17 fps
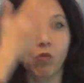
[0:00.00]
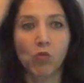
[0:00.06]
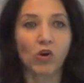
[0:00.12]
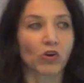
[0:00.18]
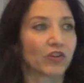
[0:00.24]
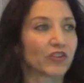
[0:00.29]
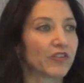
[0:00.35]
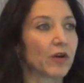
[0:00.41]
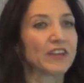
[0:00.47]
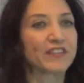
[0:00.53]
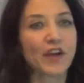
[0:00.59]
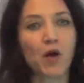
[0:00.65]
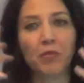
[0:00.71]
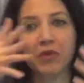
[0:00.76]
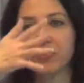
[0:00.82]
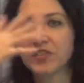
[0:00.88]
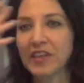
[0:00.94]
it's
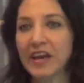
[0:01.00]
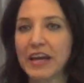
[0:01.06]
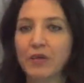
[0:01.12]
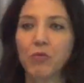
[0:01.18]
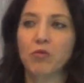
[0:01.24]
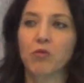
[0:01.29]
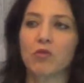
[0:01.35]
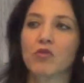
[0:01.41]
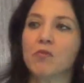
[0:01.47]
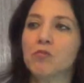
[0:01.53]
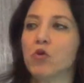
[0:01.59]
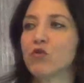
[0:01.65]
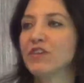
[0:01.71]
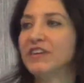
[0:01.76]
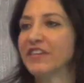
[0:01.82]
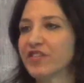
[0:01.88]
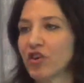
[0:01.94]
almost like the
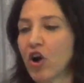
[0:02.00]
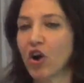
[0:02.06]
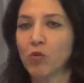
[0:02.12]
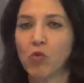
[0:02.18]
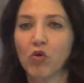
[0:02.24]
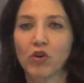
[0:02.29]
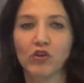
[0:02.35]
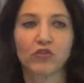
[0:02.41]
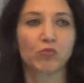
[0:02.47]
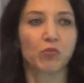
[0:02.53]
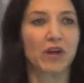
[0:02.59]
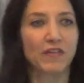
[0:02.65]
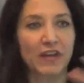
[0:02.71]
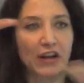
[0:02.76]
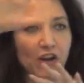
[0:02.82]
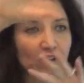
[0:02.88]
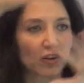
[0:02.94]
movie Star Wars
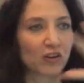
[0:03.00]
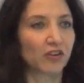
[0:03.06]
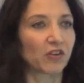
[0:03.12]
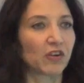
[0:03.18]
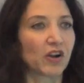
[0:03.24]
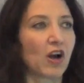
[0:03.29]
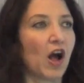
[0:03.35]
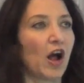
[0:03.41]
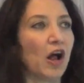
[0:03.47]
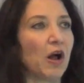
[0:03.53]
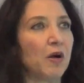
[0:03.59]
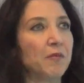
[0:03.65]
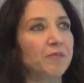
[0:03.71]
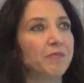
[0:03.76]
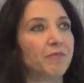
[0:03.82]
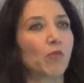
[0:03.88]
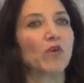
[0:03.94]
when they're
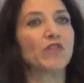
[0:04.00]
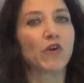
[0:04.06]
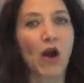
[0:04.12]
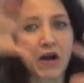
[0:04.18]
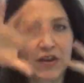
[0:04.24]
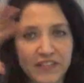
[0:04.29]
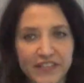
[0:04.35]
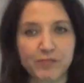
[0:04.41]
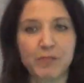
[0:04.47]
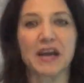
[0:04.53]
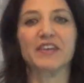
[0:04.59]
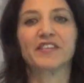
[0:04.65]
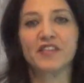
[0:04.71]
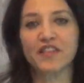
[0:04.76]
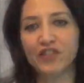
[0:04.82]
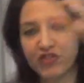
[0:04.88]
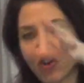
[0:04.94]
out in
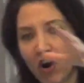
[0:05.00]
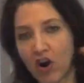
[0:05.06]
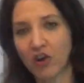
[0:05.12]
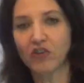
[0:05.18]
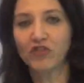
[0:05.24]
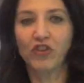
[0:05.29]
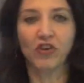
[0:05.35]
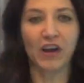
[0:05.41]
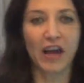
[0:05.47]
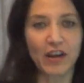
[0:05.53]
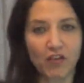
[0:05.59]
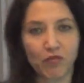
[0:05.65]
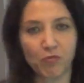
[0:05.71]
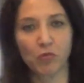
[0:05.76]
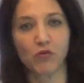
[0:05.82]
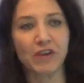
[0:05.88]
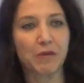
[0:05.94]
space and the stars are
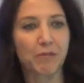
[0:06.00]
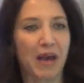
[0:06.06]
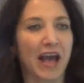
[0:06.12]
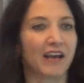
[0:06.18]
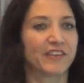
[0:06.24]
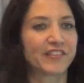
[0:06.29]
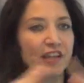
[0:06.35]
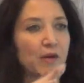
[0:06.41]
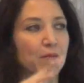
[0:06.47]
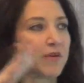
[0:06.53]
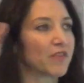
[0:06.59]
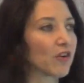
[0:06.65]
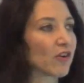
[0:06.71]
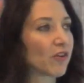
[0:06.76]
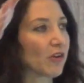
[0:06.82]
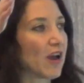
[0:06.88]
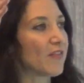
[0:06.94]
kind of moving past them
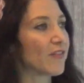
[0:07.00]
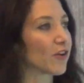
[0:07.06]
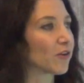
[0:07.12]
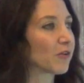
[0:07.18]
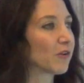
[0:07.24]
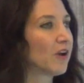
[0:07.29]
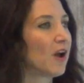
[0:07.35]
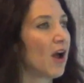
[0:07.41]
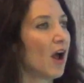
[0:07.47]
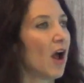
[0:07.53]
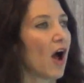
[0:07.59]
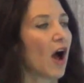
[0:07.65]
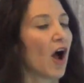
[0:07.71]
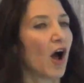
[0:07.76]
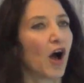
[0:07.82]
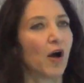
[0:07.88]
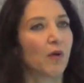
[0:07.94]
and they're
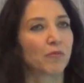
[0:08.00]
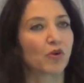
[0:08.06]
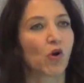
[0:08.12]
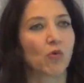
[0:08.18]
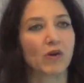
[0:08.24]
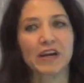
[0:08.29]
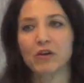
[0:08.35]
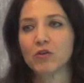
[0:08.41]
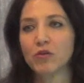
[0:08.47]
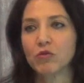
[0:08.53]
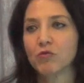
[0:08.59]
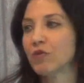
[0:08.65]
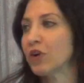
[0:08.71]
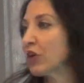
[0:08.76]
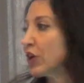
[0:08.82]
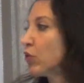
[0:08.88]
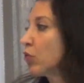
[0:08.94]
going
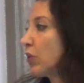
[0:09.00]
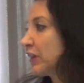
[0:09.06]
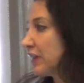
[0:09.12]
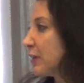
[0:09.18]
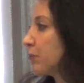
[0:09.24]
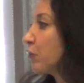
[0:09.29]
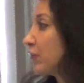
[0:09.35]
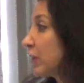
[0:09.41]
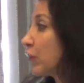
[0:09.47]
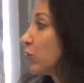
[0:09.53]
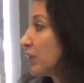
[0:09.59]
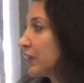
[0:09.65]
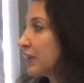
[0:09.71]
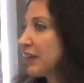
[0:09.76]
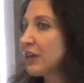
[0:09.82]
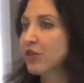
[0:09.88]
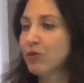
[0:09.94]
very quickly, moving
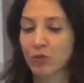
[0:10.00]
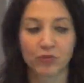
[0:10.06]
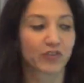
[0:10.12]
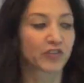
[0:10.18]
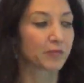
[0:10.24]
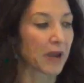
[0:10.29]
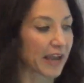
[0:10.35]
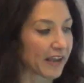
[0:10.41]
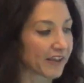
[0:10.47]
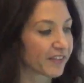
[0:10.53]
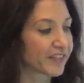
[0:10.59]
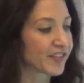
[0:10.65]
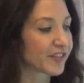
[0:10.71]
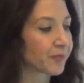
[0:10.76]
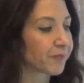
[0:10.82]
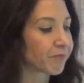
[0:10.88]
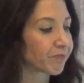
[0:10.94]
quickly through space.